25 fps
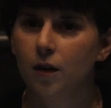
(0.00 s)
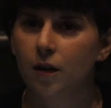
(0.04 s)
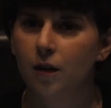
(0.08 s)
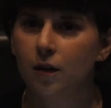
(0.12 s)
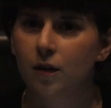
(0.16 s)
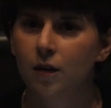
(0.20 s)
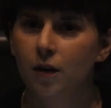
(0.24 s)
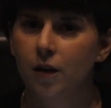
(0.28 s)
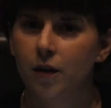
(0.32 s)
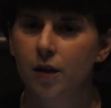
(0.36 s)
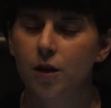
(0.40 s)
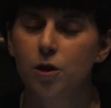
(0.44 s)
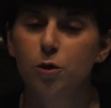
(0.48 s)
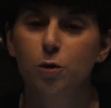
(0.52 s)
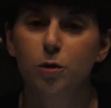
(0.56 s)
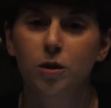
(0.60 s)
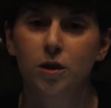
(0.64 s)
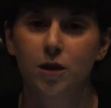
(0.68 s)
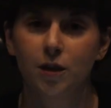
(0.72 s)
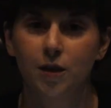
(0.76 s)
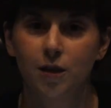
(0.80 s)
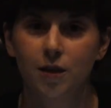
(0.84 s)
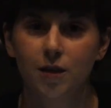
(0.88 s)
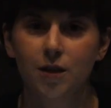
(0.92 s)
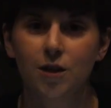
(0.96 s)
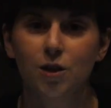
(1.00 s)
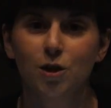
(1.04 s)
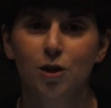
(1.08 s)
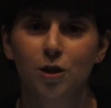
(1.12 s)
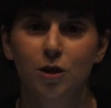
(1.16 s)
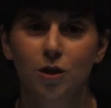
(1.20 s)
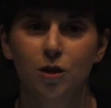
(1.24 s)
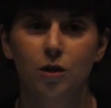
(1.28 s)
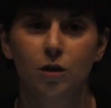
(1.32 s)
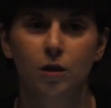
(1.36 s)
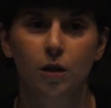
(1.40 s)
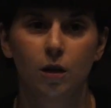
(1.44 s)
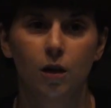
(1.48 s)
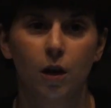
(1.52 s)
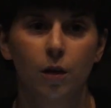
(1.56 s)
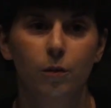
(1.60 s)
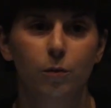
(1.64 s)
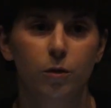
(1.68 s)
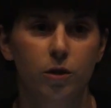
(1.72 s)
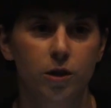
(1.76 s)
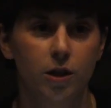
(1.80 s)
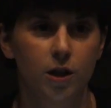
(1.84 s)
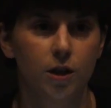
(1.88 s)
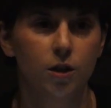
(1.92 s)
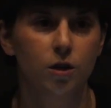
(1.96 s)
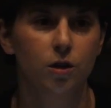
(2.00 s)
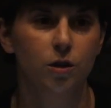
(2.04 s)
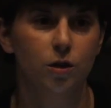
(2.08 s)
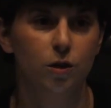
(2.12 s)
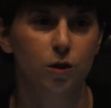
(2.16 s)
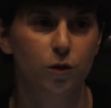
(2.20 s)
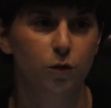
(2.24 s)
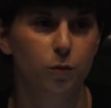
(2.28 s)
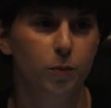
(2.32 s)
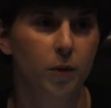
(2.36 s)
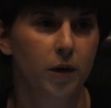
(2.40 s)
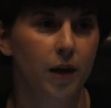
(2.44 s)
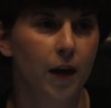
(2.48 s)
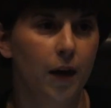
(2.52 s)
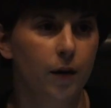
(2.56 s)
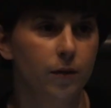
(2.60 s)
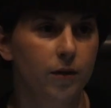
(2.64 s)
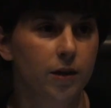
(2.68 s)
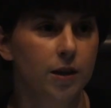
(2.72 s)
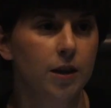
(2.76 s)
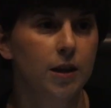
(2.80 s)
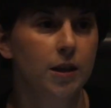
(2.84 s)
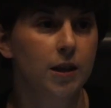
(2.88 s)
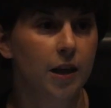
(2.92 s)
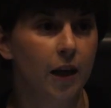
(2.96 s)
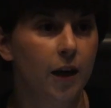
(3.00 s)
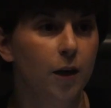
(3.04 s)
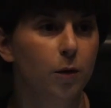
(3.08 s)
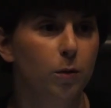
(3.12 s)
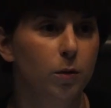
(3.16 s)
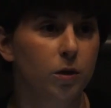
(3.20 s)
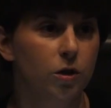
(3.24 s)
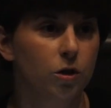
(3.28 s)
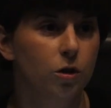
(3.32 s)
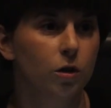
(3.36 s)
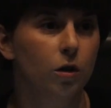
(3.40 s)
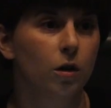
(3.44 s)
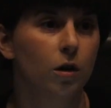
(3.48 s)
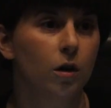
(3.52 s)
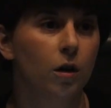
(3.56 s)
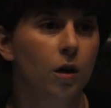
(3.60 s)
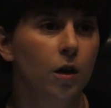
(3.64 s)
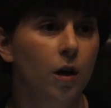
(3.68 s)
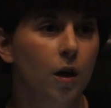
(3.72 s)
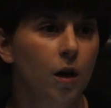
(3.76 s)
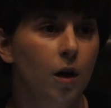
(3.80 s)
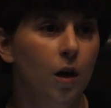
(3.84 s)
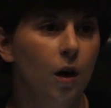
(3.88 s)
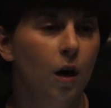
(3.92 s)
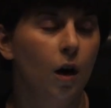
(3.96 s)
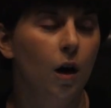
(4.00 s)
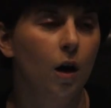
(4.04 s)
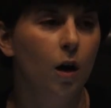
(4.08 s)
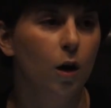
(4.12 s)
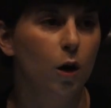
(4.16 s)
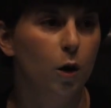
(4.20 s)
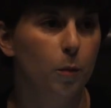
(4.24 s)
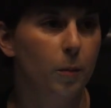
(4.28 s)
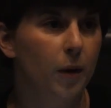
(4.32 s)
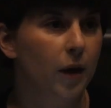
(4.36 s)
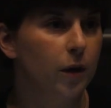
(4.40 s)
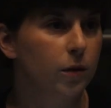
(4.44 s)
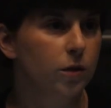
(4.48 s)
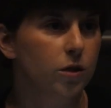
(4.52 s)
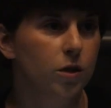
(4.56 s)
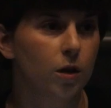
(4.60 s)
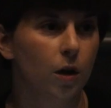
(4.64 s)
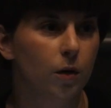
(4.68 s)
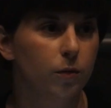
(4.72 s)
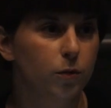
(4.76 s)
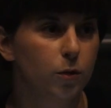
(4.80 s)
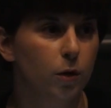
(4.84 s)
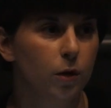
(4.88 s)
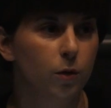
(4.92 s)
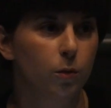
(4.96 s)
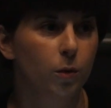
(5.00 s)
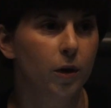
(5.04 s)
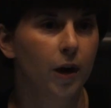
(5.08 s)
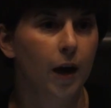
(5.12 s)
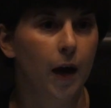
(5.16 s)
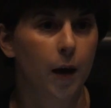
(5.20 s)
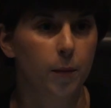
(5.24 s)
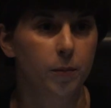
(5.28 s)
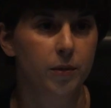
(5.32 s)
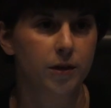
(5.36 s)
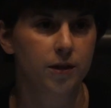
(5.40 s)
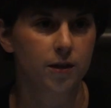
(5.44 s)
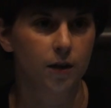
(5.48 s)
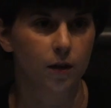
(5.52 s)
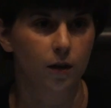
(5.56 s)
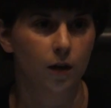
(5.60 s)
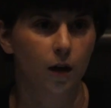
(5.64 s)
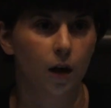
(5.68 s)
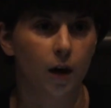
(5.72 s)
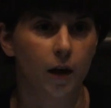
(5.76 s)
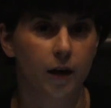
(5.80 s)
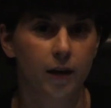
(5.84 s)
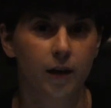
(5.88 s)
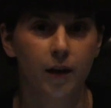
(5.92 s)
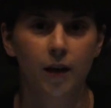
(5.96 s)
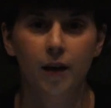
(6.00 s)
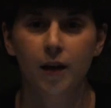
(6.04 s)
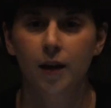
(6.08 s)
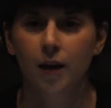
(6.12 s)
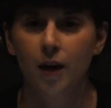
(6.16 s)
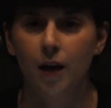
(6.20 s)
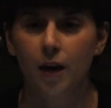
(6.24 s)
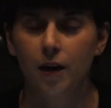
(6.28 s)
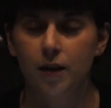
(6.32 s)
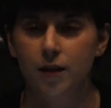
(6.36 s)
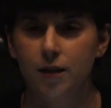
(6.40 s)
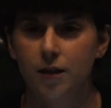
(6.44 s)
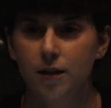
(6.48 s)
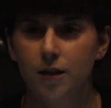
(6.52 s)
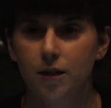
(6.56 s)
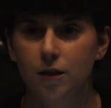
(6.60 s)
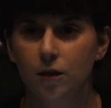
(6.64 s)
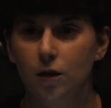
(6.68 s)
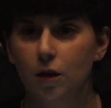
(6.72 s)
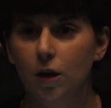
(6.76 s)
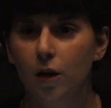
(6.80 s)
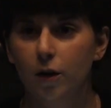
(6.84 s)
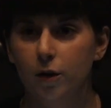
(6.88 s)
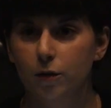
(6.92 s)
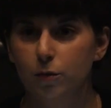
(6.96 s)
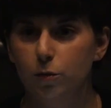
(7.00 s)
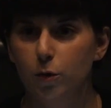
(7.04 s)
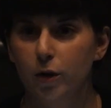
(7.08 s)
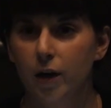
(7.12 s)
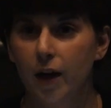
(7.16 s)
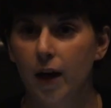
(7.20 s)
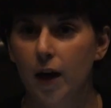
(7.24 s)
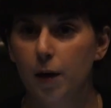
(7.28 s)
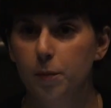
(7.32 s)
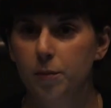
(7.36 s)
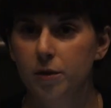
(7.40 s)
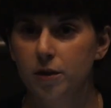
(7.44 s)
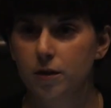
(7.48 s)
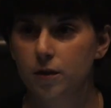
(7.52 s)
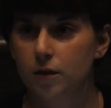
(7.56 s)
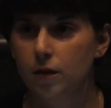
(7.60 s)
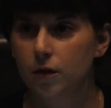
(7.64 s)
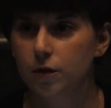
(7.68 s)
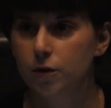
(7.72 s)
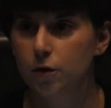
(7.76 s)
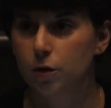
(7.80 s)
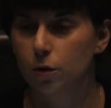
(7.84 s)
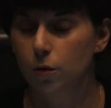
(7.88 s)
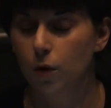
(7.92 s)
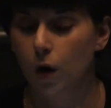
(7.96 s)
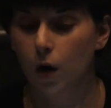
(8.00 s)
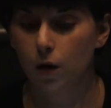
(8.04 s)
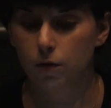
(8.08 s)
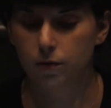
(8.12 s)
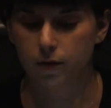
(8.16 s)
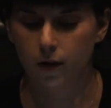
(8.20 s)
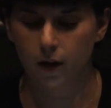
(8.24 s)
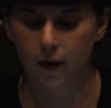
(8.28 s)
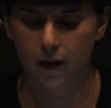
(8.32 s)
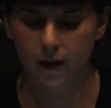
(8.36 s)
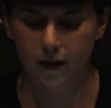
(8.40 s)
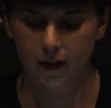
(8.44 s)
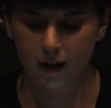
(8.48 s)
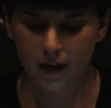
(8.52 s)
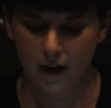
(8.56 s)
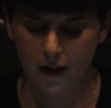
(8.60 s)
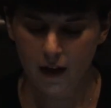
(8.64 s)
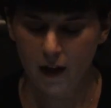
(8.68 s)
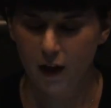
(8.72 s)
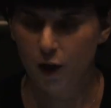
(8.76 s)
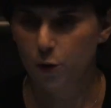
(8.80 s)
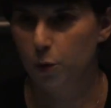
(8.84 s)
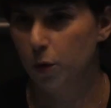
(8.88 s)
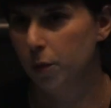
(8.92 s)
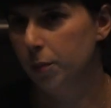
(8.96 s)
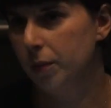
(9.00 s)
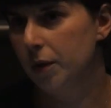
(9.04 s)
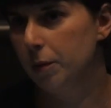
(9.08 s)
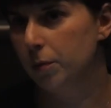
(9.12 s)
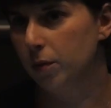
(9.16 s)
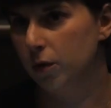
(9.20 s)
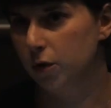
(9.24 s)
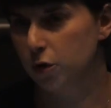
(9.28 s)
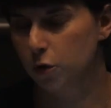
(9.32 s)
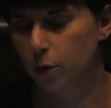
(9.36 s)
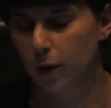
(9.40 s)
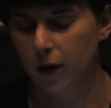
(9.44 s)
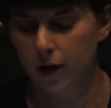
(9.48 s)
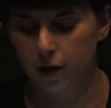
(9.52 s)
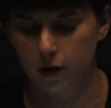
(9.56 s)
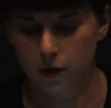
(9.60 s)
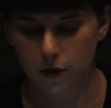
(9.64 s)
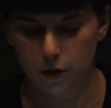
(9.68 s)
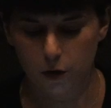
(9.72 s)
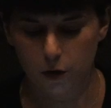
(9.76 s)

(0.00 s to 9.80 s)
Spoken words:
an interesting addition to the conversations you've been having today, which are about software and what happens online. I see a lot of what happens also offline and what people try to